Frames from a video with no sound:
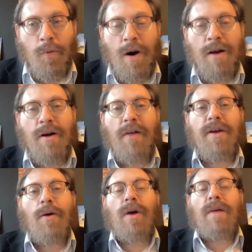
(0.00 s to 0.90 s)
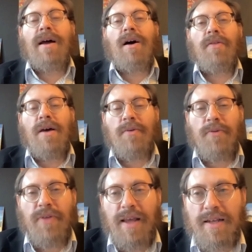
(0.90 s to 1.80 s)
What are all the what about all the other
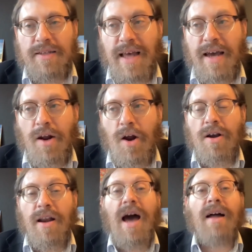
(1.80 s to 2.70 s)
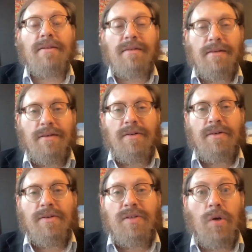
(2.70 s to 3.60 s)
things that are not
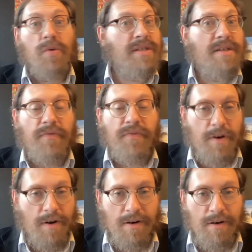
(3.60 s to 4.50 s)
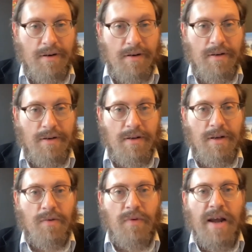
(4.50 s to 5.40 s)
so severe?
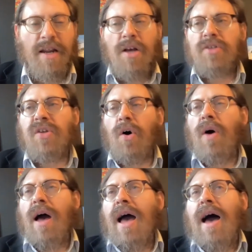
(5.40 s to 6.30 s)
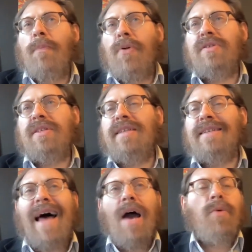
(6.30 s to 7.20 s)
Right? So a person
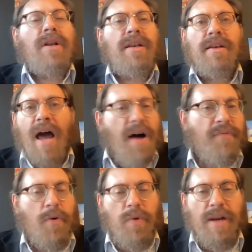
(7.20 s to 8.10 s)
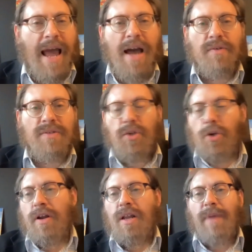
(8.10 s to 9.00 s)
says, I would never renounce,
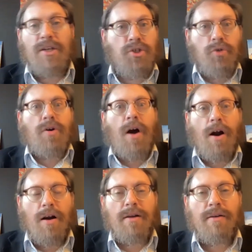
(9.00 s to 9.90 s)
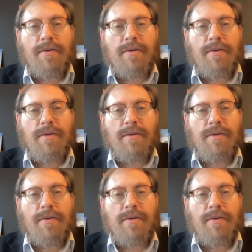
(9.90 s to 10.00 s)
turn in my Jew card.